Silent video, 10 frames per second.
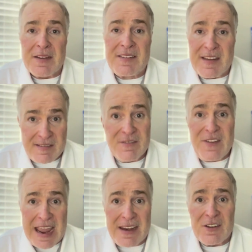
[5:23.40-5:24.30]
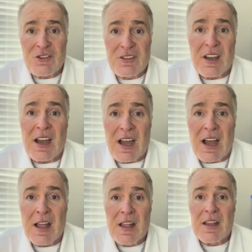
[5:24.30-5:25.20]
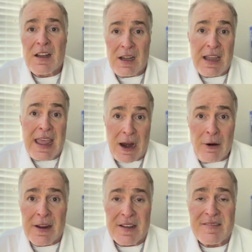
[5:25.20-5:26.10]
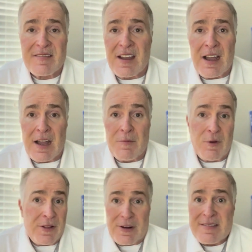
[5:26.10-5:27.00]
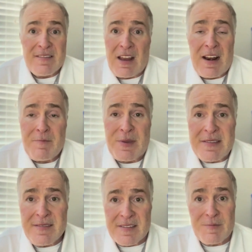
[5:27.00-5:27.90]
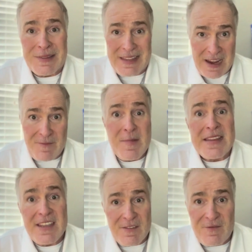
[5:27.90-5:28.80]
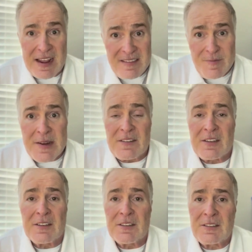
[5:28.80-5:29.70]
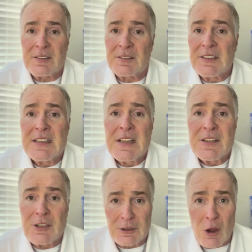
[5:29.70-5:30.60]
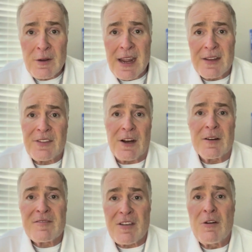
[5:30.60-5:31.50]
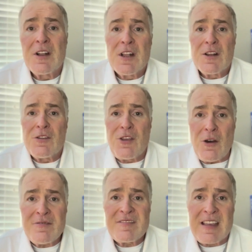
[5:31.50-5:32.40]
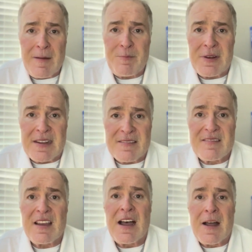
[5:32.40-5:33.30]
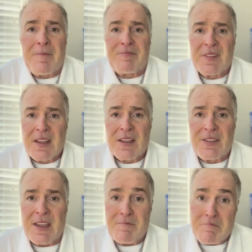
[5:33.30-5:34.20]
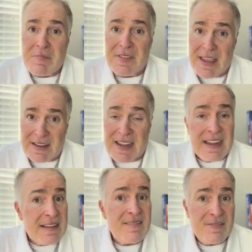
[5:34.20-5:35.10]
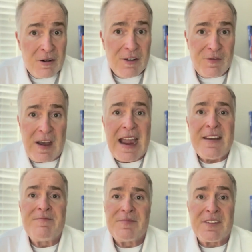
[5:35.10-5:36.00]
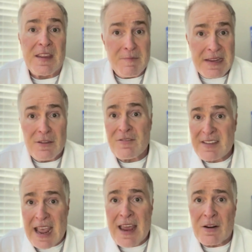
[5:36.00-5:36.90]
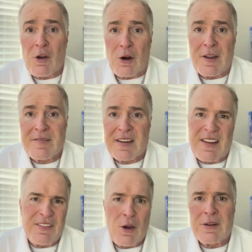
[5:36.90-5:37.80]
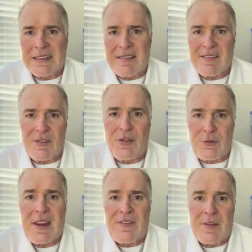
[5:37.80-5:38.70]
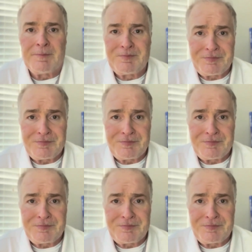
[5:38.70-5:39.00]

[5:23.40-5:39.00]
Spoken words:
disadvantaged areas where there isn't a lot of business, but they've made the investment to locate there. So those companies that can get certified that they meet those categories, and I've only listed 3 of them,